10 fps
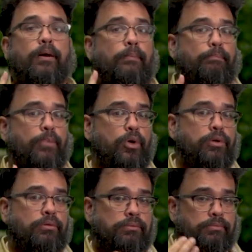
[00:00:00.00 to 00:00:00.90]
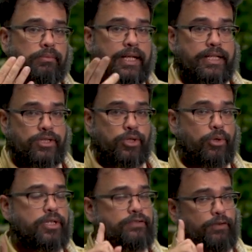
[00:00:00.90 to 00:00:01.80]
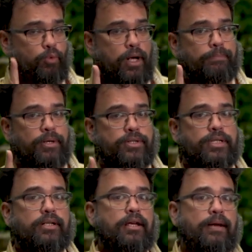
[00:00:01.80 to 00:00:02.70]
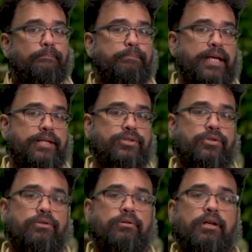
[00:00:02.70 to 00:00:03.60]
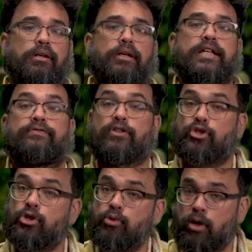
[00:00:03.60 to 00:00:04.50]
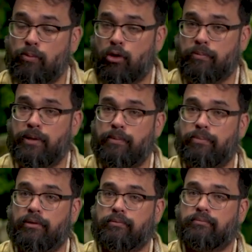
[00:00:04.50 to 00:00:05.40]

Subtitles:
Mu is yours for one person, midzu is for two or more people.